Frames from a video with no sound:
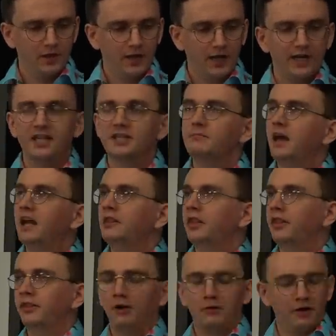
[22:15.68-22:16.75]
and its men
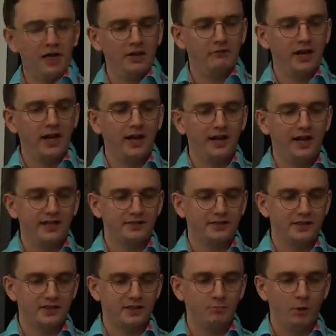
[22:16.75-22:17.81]
thoroughly realised
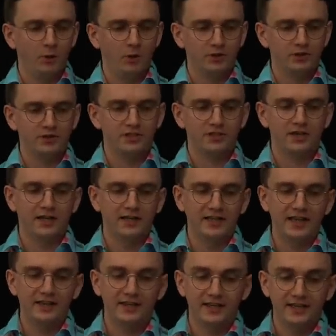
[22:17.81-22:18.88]
its importance and
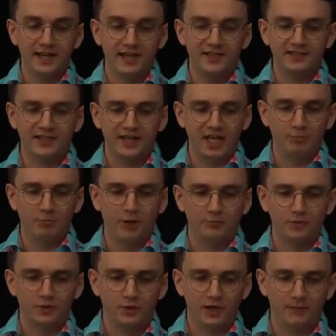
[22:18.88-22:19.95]
the need to keep
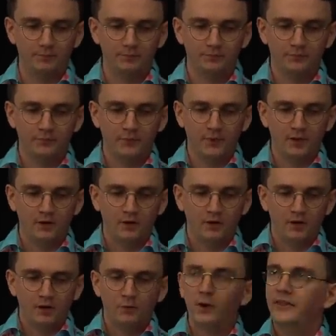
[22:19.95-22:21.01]
up to it.
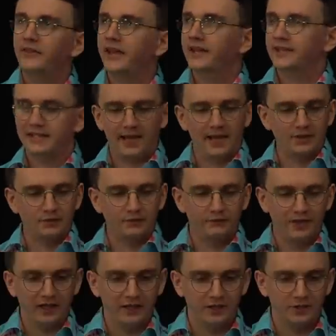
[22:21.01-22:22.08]
When they attacked
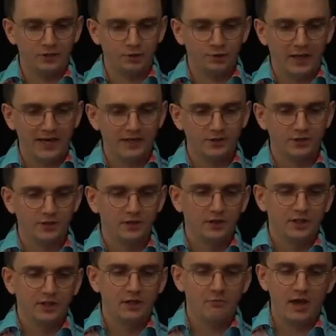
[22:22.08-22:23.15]
Gravilliers Trench,
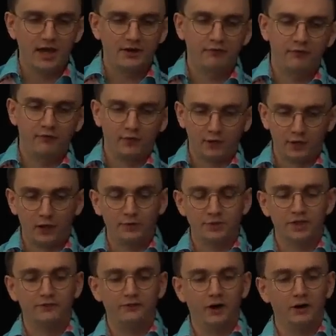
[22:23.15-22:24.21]
the men
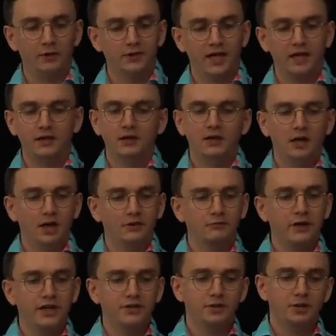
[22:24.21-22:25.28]
closely followed it and
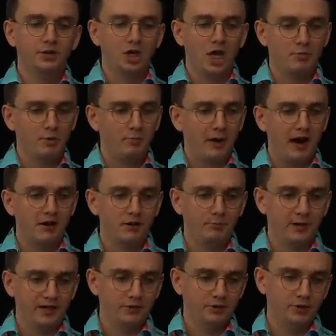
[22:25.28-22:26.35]
reached the German
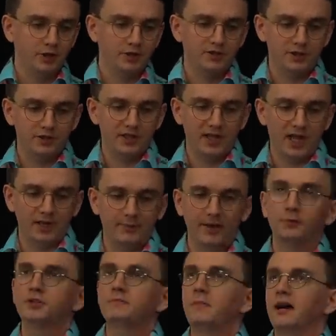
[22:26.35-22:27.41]
parapet just as the enemy
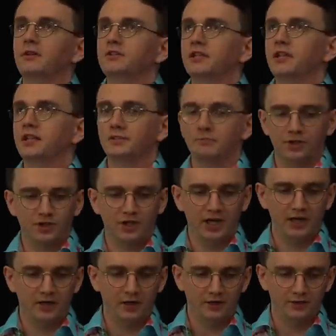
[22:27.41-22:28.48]
was mounting his
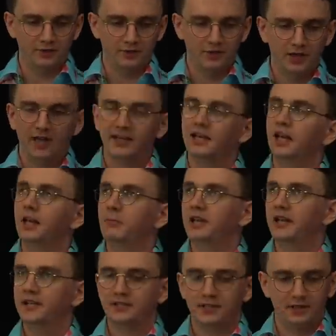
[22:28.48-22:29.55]
machine guns and
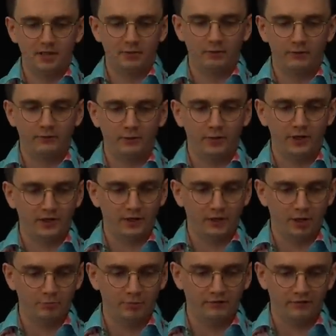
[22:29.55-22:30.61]
eliminated them before they could
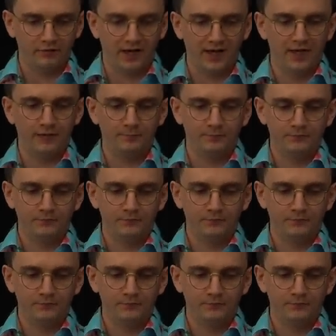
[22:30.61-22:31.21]
open fire.